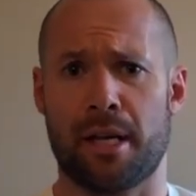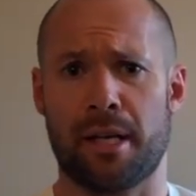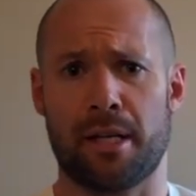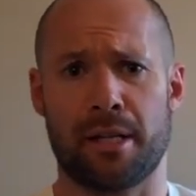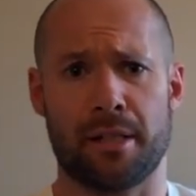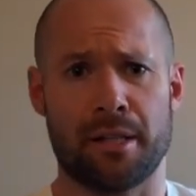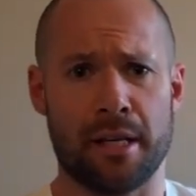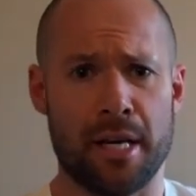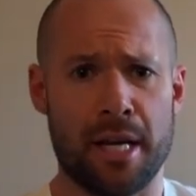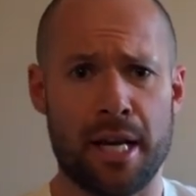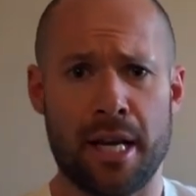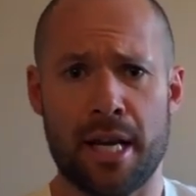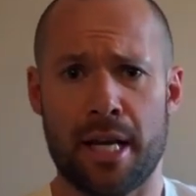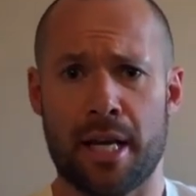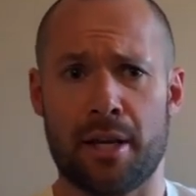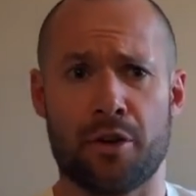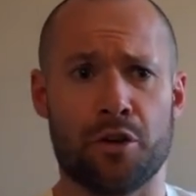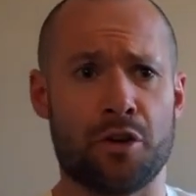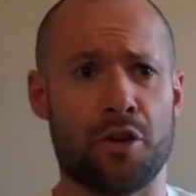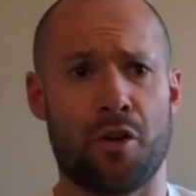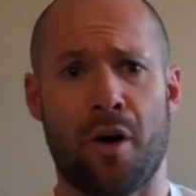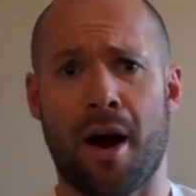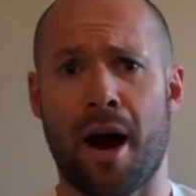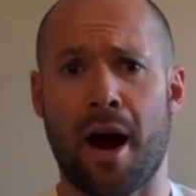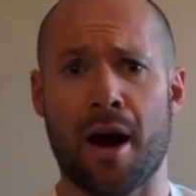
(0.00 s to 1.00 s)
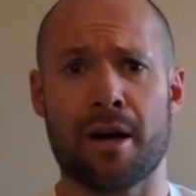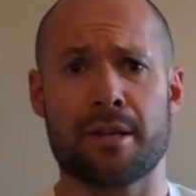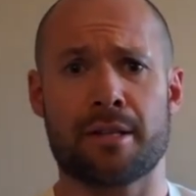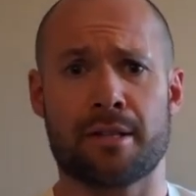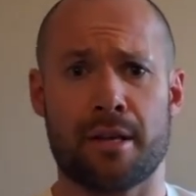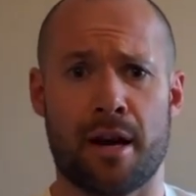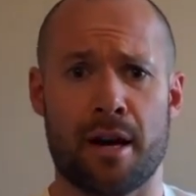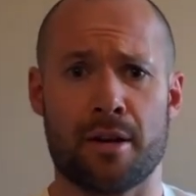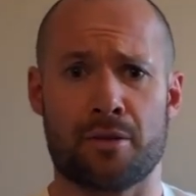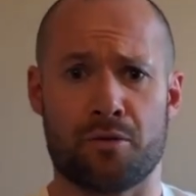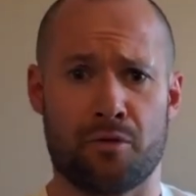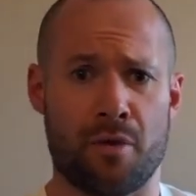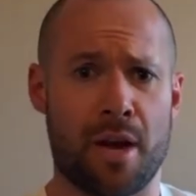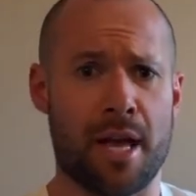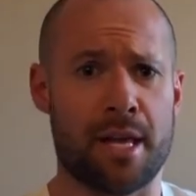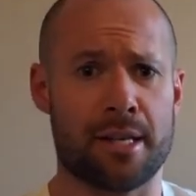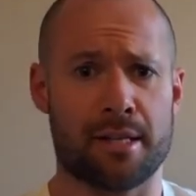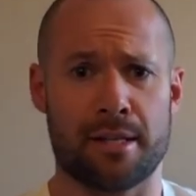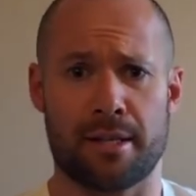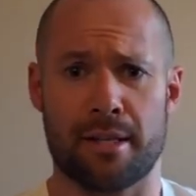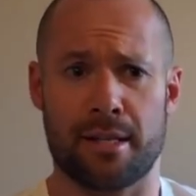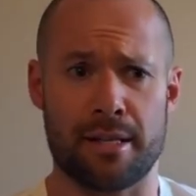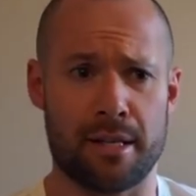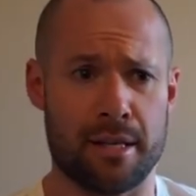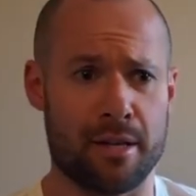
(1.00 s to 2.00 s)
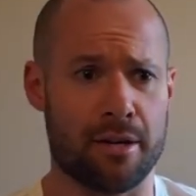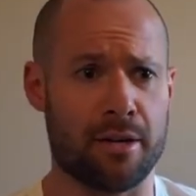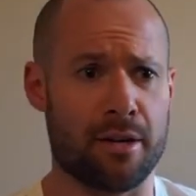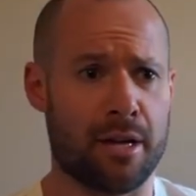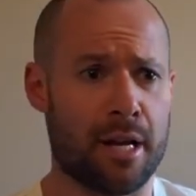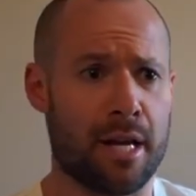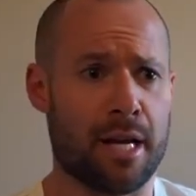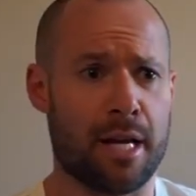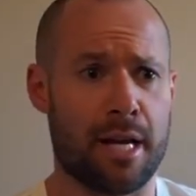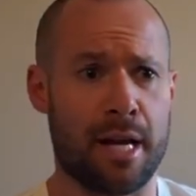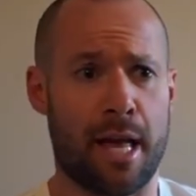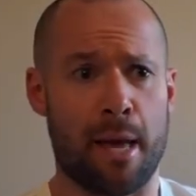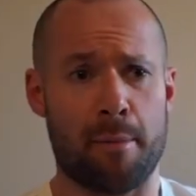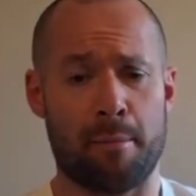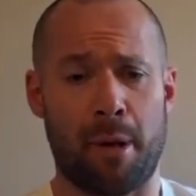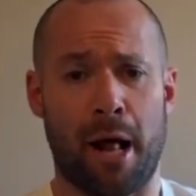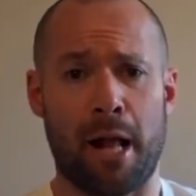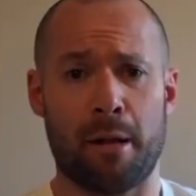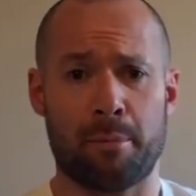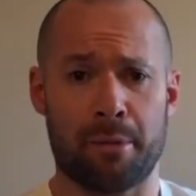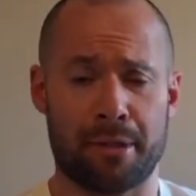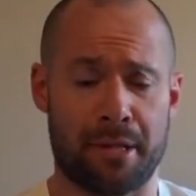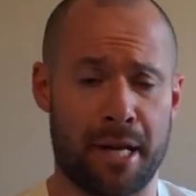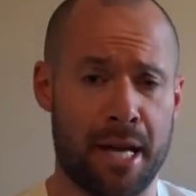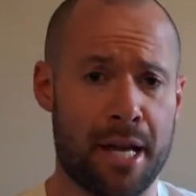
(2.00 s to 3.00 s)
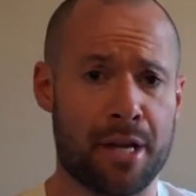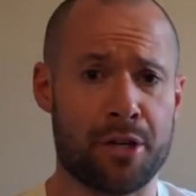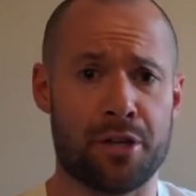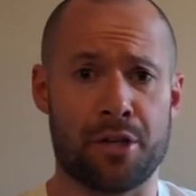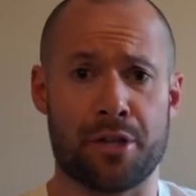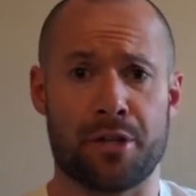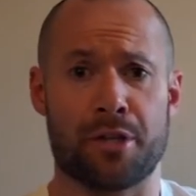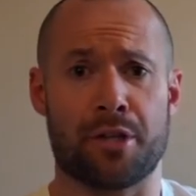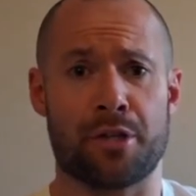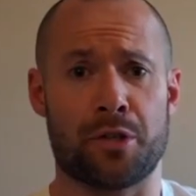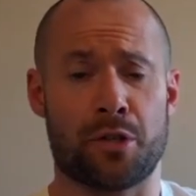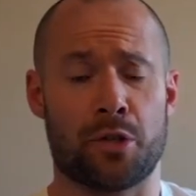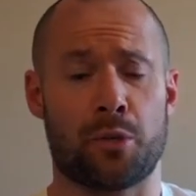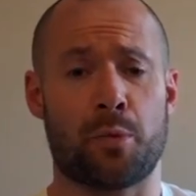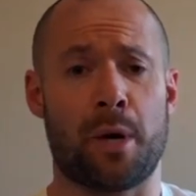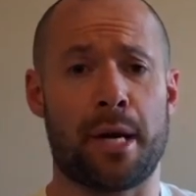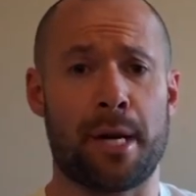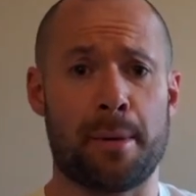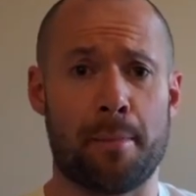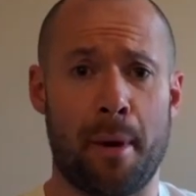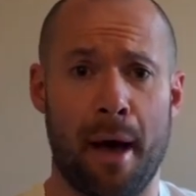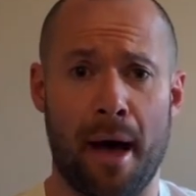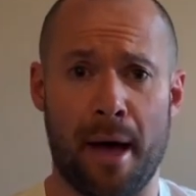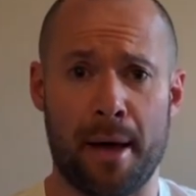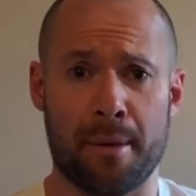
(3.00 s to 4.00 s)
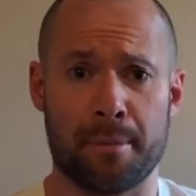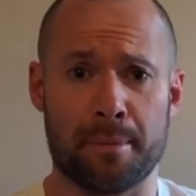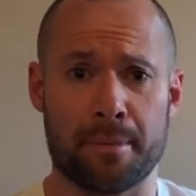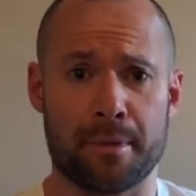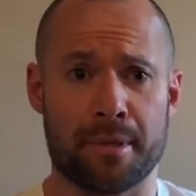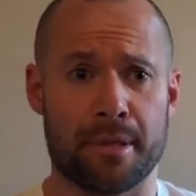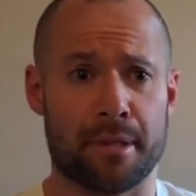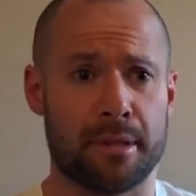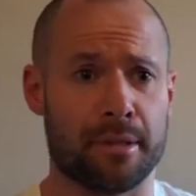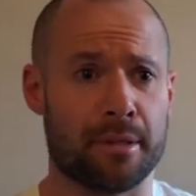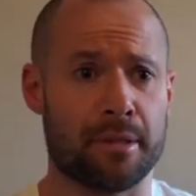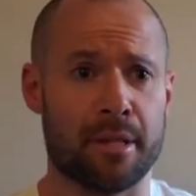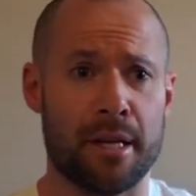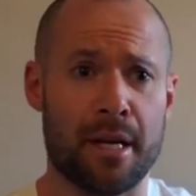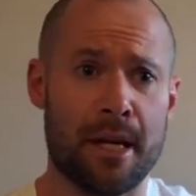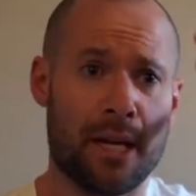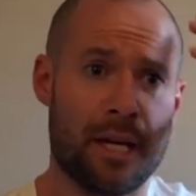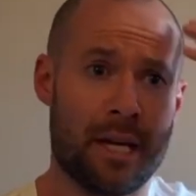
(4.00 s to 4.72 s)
and your heart starts racing, and you're getting palpitations and sweaty palms, and